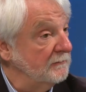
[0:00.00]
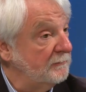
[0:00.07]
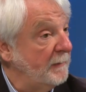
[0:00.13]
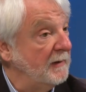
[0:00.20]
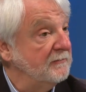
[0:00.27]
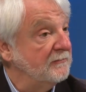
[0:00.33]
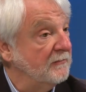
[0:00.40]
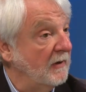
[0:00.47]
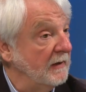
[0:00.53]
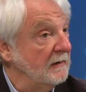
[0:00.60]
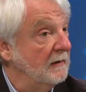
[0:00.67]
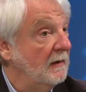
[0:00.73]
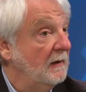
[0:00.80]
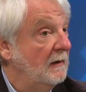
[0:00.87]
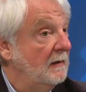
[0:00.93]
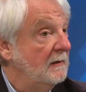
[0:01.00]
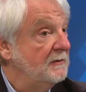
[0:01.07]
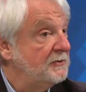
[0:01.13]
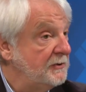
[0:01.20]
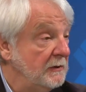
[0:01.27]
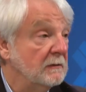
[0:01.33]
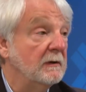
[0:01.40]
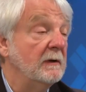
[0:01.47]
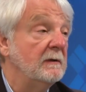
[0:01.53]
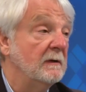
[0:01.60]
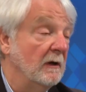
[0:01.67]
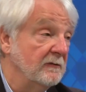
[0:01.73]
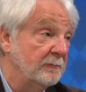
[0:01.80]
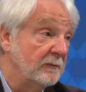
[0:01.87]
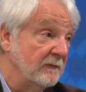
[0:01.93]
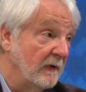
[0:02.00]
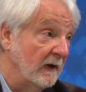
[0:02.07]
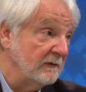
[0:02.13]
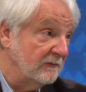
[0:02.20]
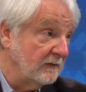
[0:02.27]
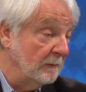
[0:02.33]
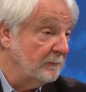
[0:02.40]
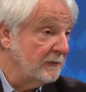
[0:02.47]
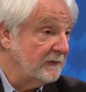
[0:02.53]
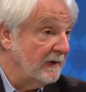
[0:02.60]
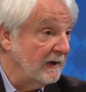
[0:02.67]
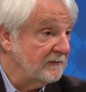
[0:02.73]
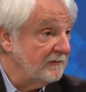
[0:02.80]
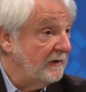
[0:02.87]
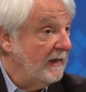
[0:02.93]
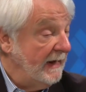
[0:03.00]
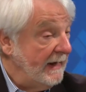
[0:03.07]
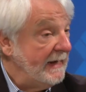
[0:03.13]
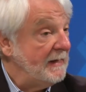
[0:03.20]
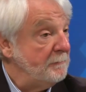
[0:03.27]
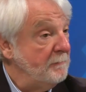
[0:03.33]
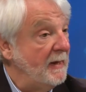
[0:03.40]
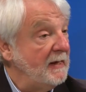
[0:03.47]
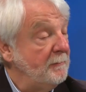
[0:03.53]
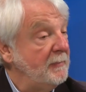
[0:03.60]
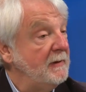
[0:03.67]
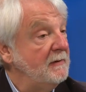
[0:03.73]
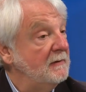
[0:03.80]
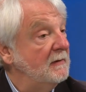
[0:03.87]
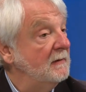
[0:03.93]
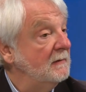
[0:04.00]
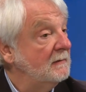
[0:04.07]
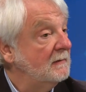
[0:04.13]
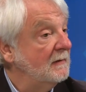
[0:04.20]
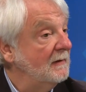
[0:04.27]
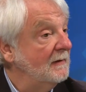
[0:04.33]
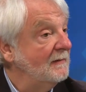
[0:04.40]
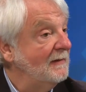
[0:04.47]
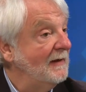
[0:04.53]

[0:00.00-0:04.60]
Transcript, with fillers: space flight Shielding does provide some protection. It may be that uh,